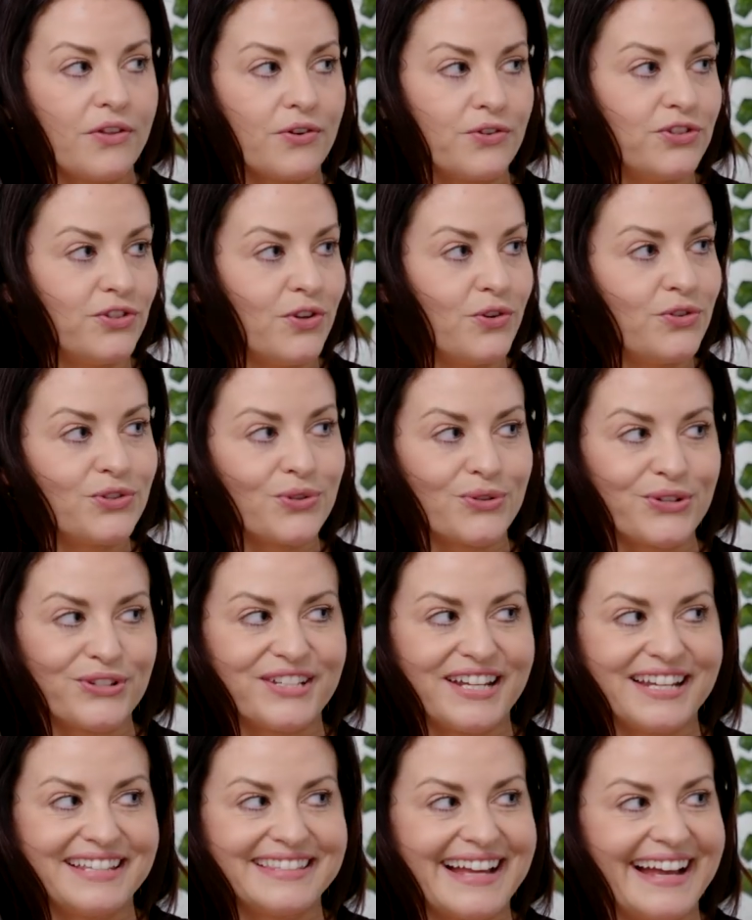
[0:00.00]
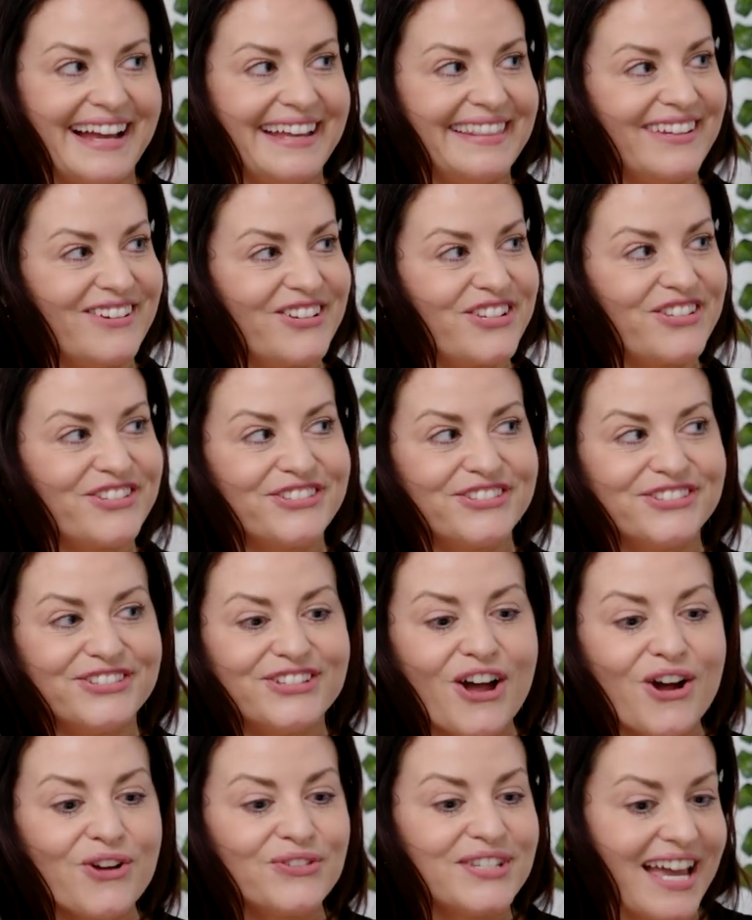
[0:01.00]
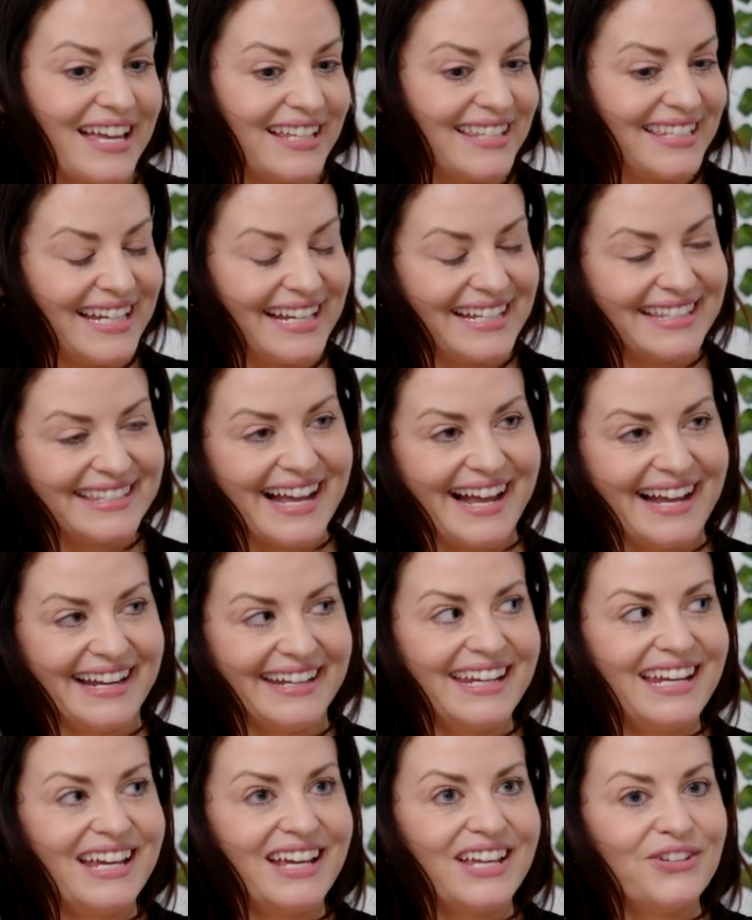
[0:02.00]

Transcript: There's no sourcing done. There's no testing done.